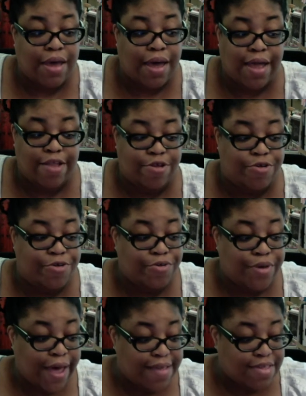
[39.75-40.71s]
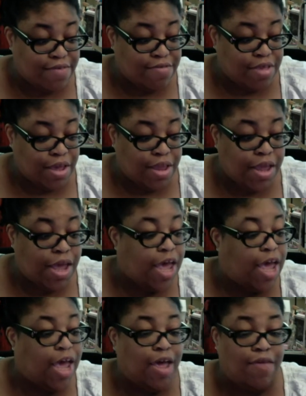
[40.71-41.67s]
I know you guys have seen it.
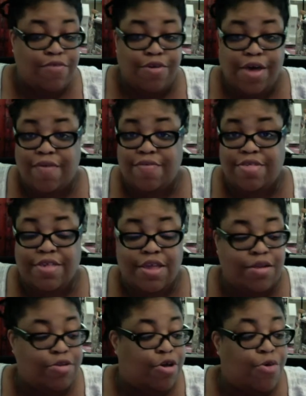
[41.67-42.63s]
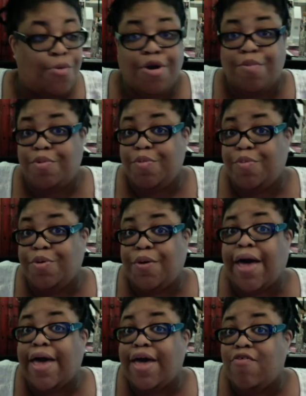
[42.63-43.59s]
If you haven't seen it, don't worry, boo boo.
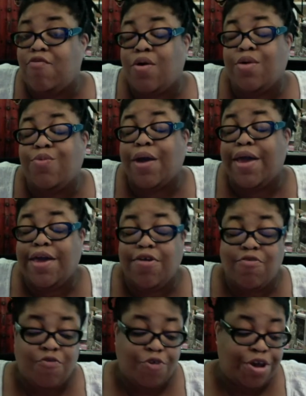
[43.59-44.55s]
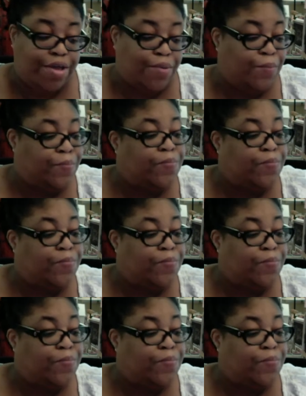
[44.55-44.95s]
I have one right here for you.